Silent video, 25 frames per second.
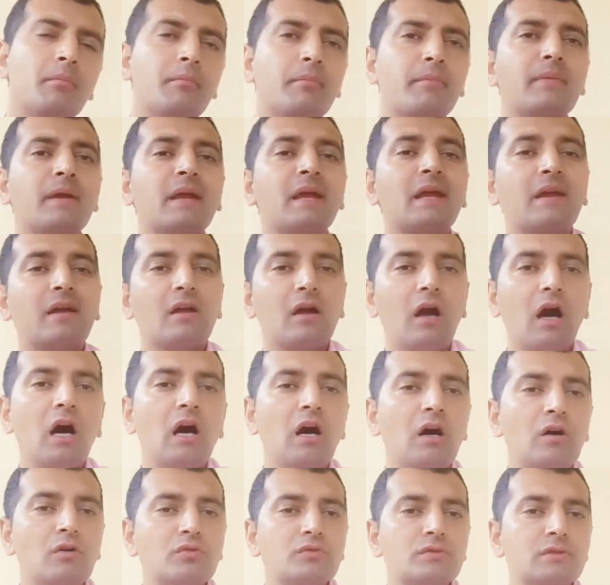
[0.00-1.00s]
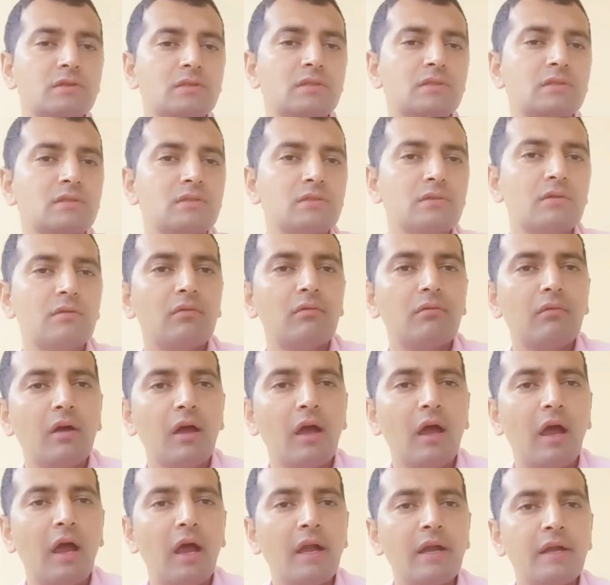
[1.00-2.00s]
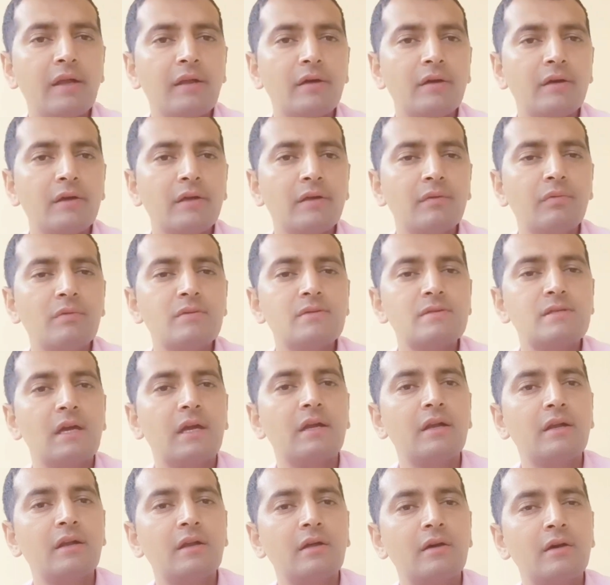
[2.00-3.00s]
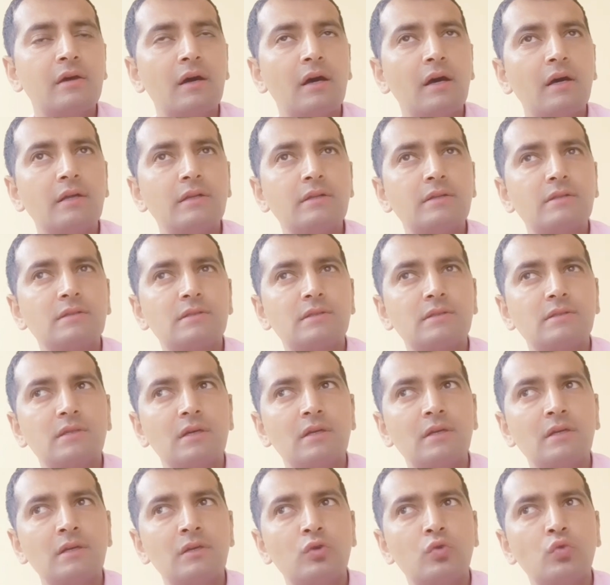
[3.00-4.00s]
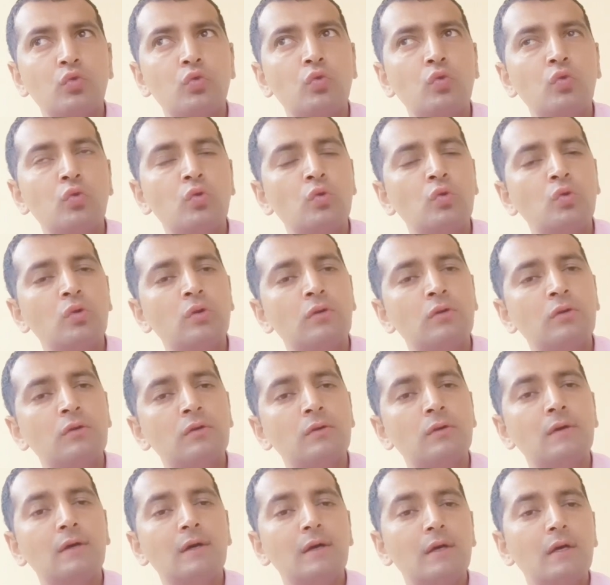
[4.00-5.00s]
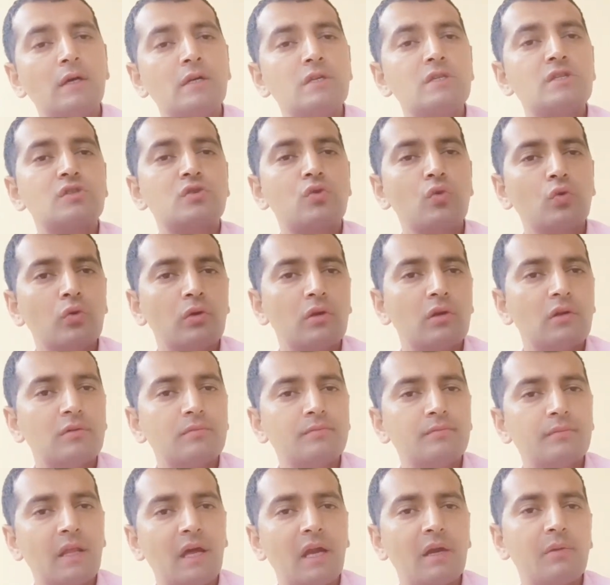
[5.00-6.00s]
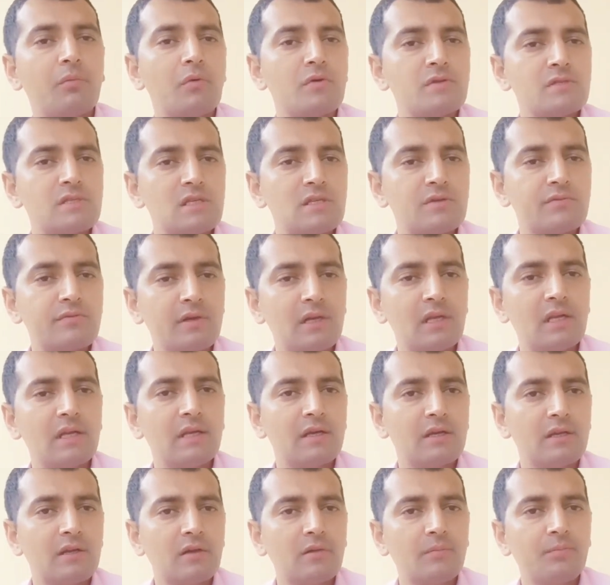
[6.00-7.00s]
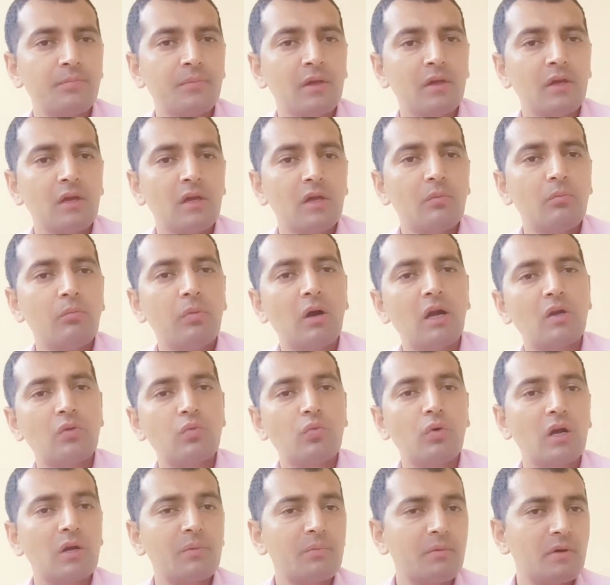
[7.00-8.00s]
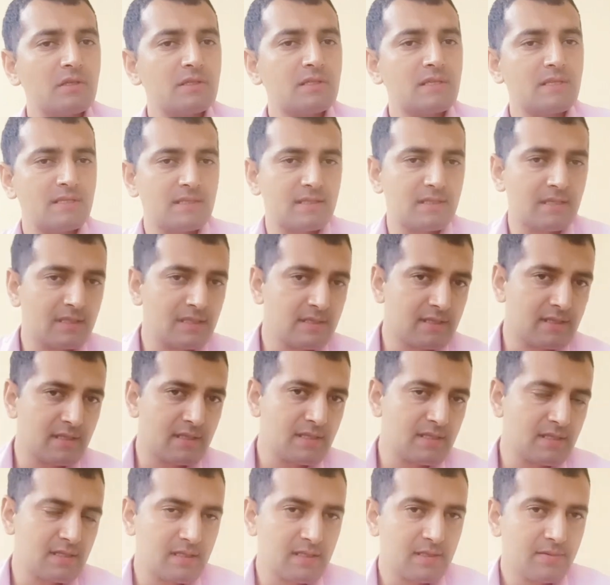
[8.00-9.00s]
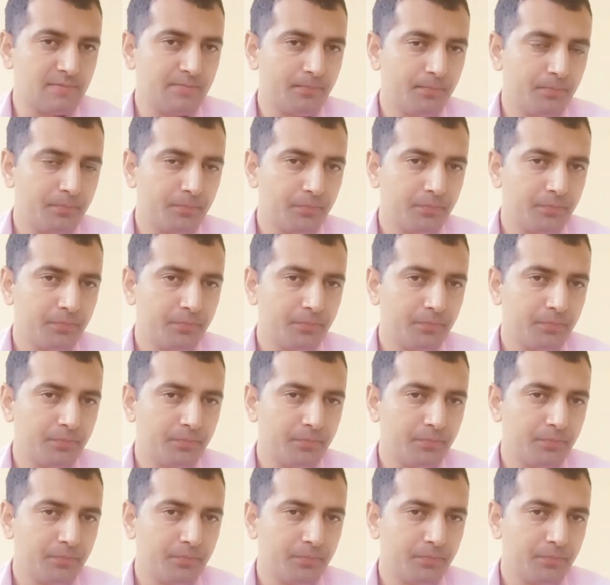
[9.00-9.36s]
make house, and even sent her son to school. That was his failure. But what was his success?